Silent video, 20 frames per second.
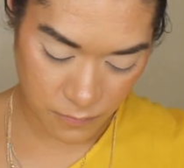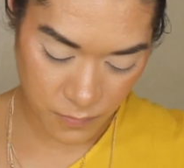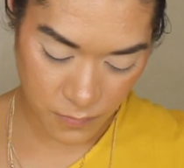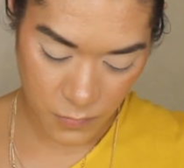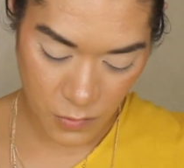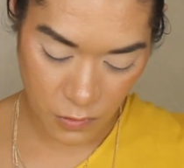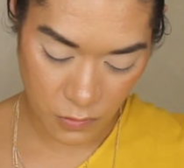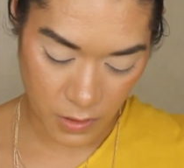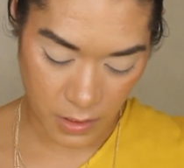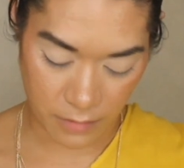
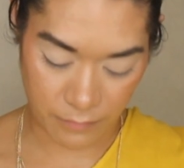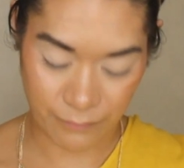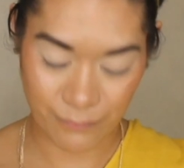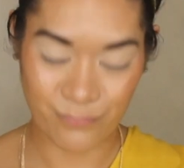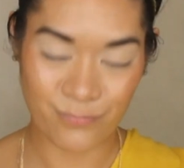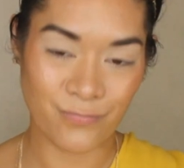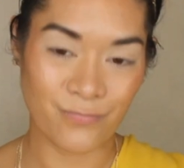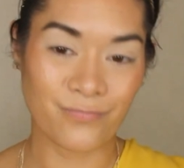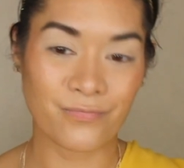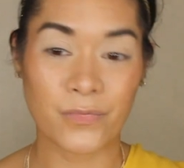Okay,
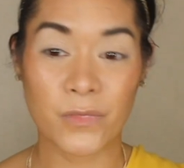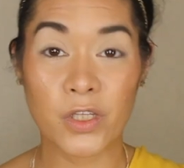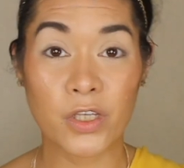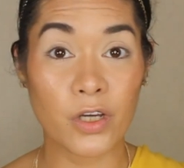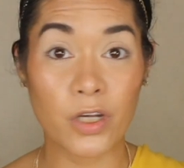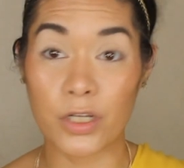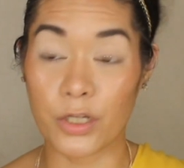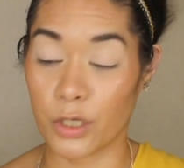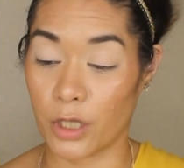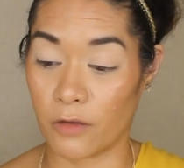
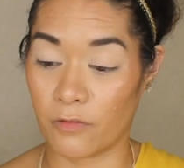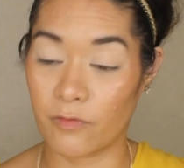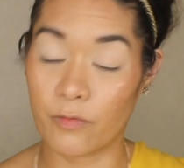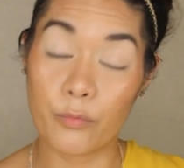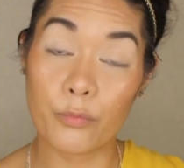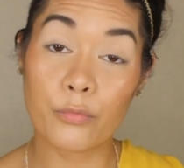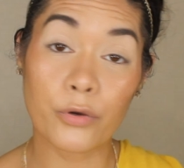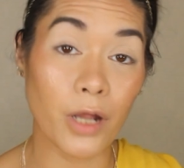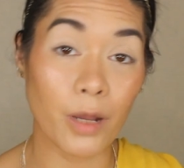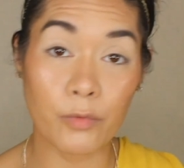good enough.
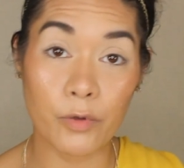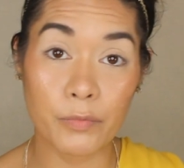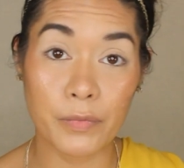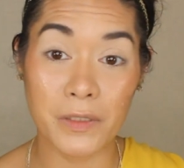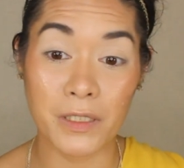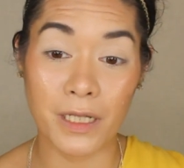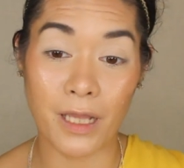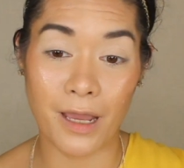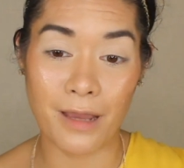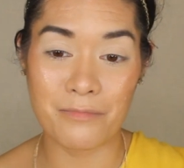
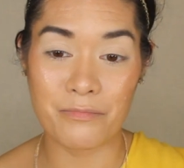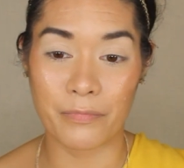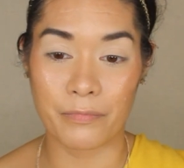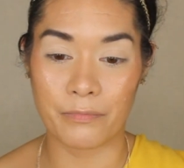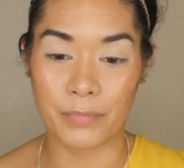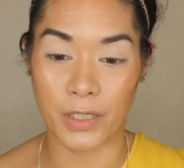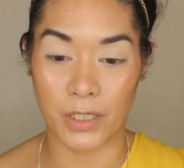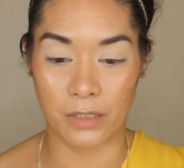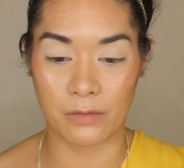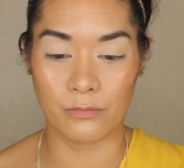Probably not,
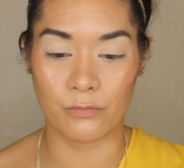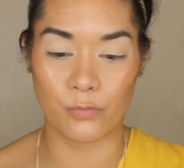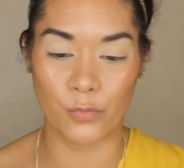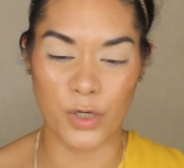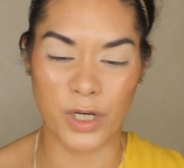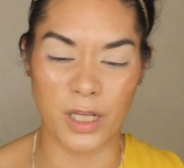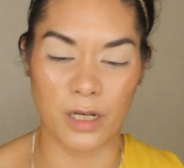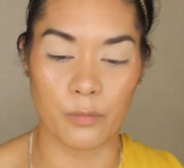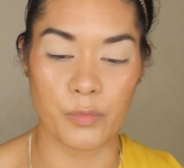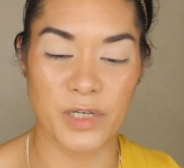but
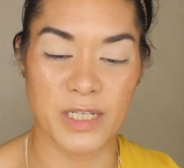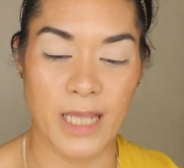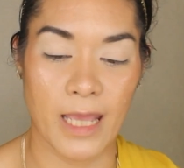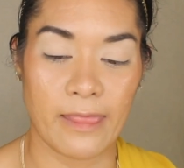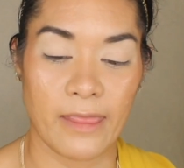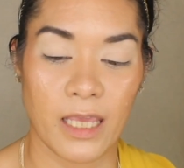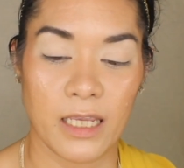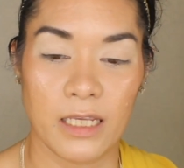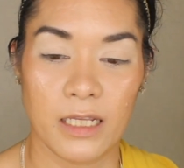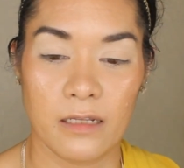we're gonna
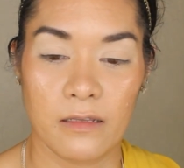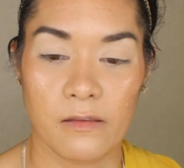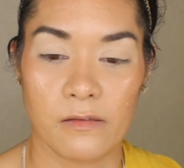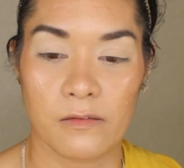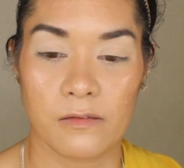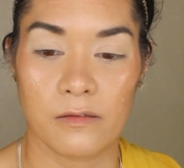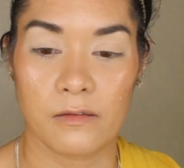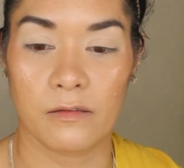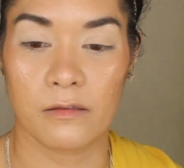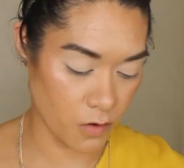pretend like it
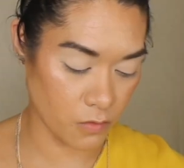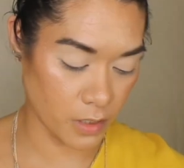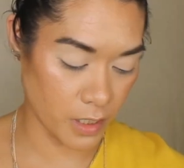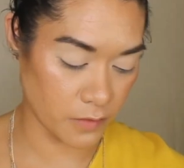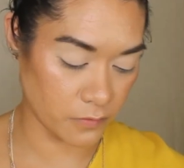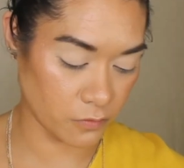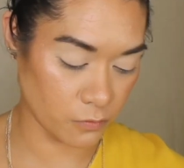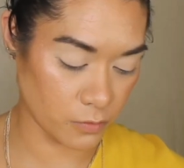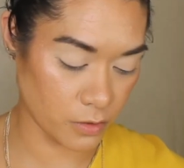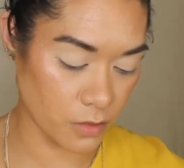is. Okay,
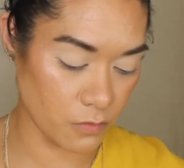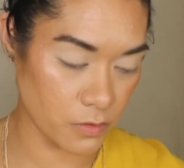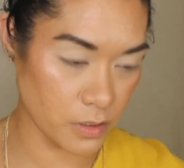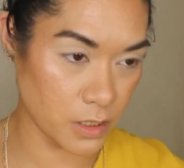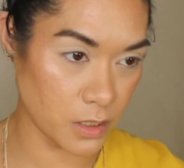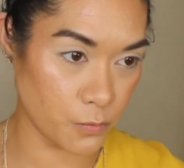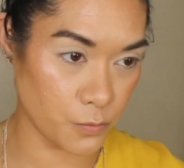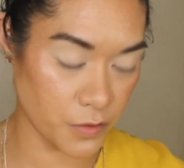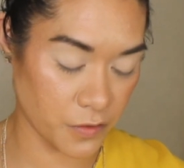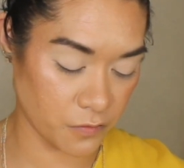so we're going
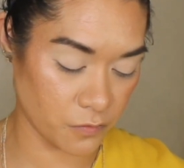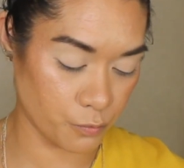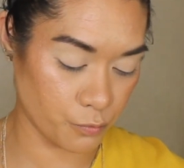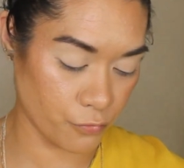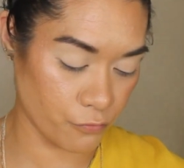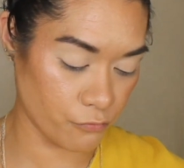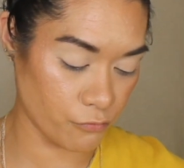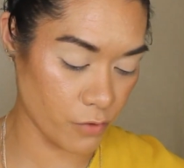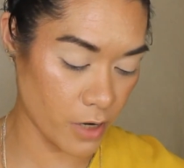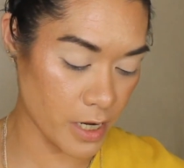in with this
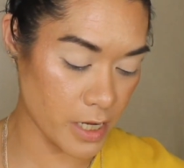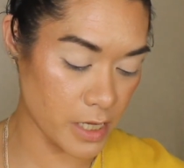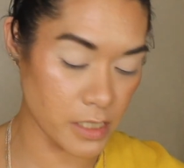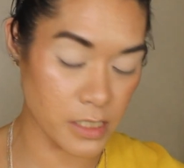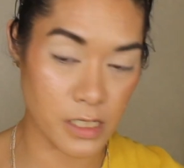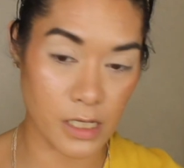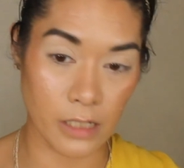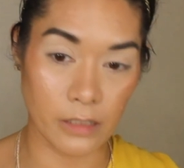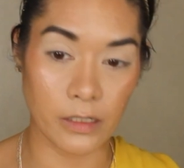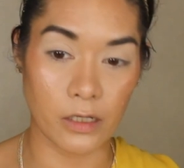bright
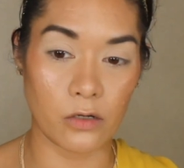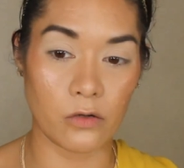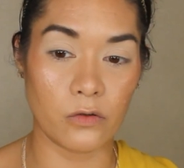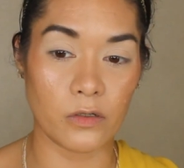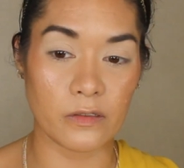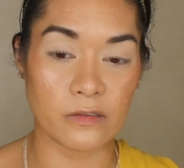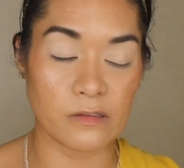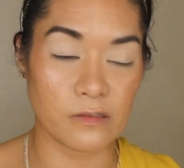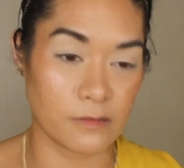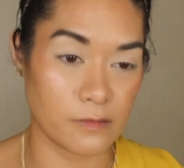
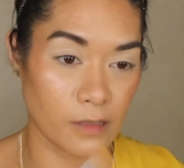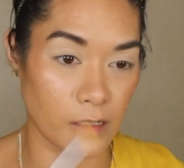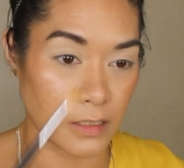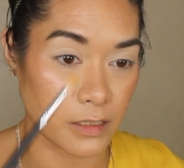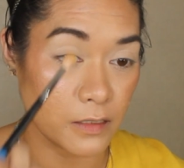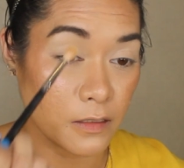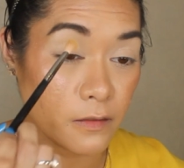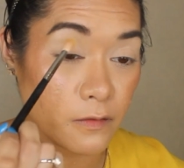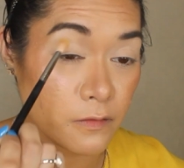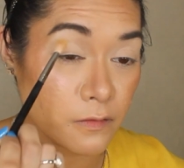yellow
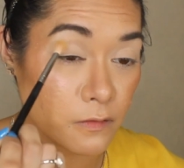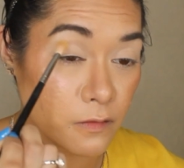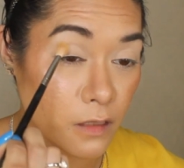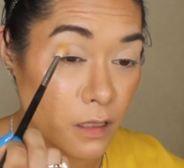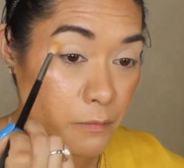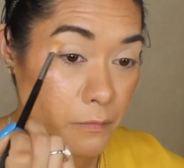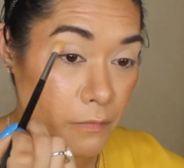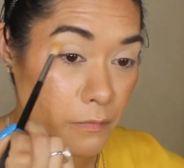Sunny's.